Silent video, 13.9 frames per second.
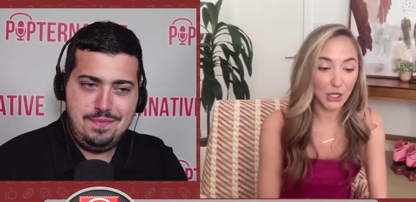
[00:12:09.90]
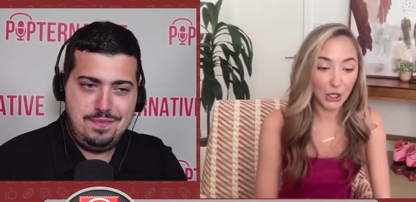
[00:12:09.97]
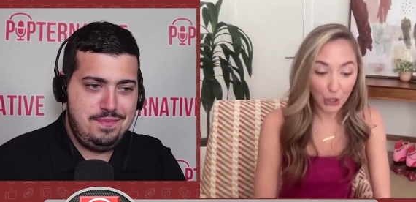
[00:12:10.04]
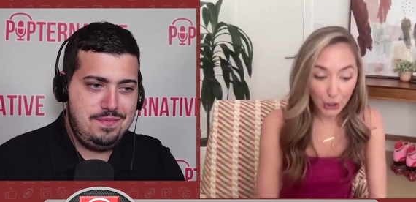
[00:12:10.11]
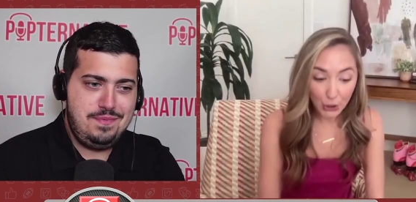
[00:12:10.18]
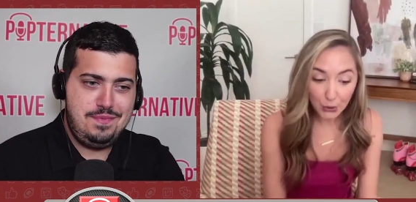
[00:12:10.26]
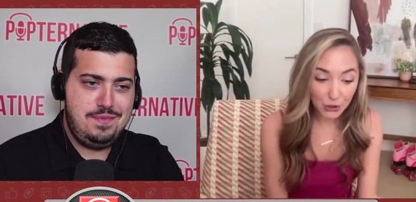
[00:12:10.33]

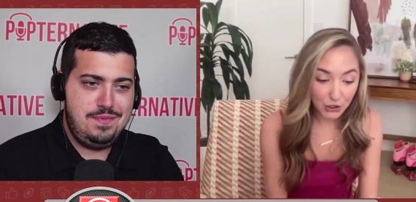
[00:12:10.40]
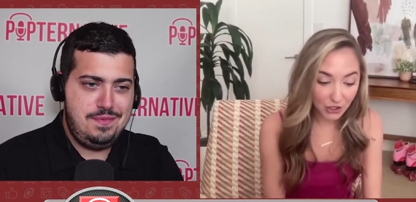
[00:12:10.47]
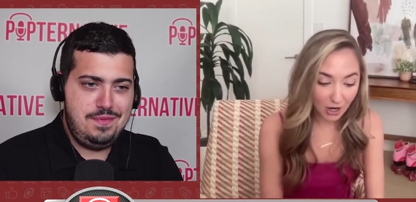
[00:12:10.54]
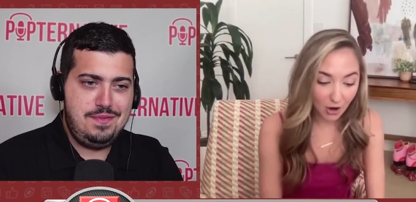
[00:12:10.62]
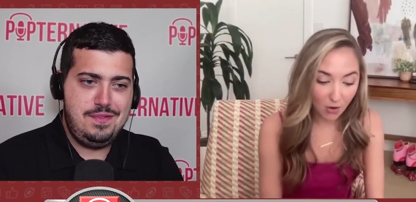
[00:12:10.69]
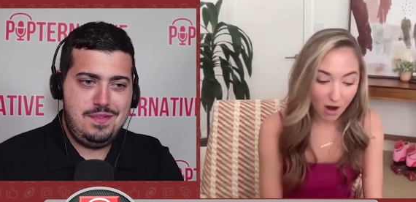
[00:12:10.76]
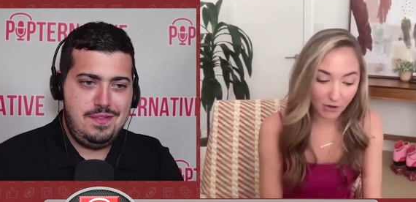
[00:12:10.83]
Speaker 1: new
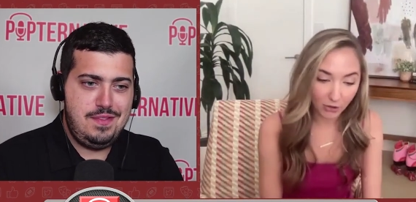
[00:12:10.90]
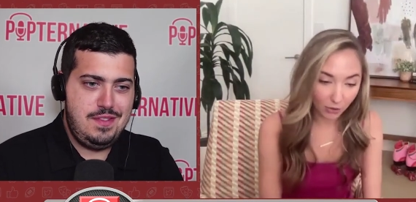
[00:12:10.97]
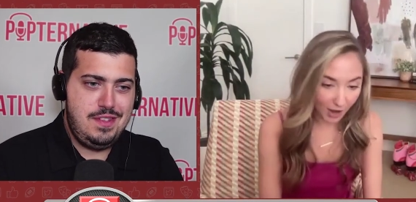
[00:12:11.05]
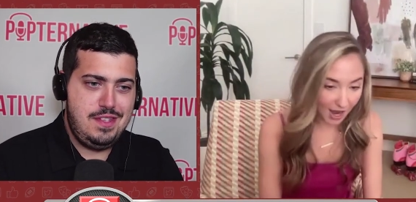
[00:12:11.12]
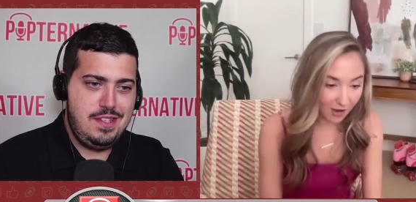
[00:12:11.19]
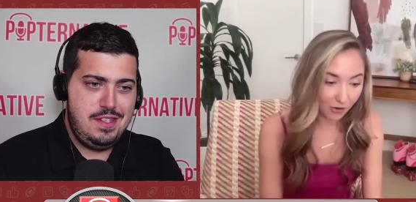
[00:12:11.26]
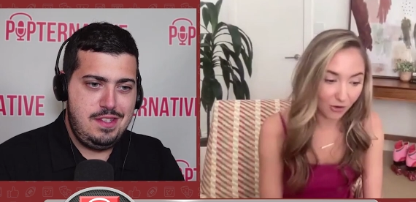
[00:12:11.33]
show on
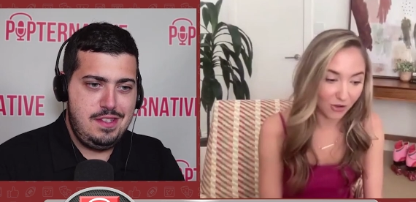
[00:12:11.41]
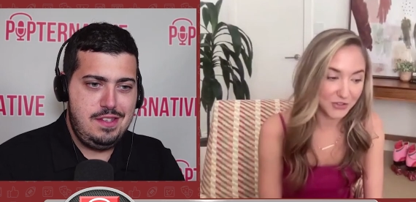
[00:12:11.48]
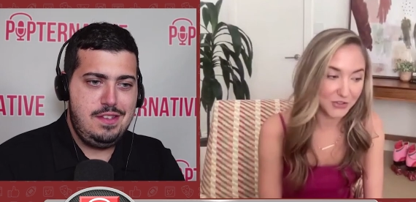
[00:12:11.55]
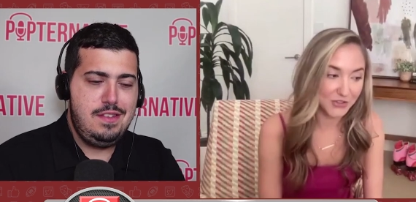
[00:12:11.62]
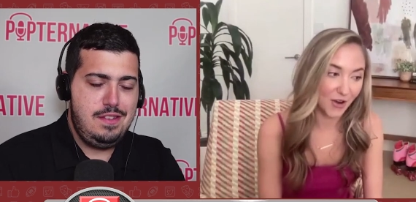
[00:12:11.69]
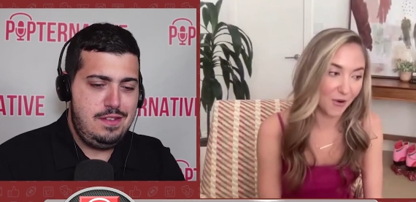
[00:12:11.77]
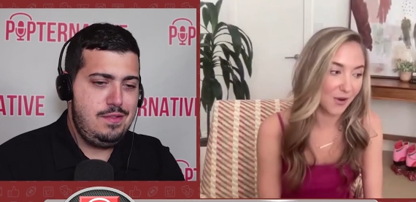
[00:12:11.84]
Crackle.
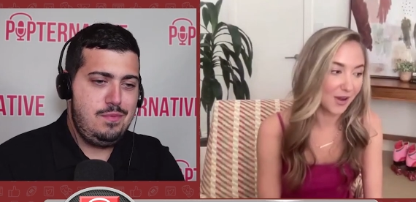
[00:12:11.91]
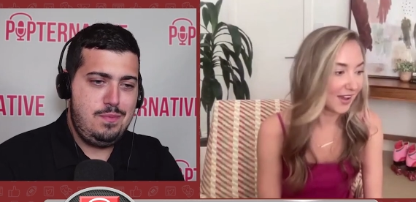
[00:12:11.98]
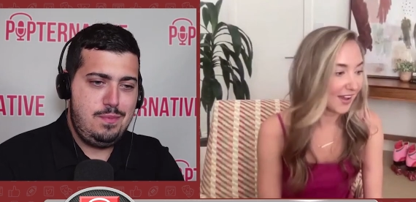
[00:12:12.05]
So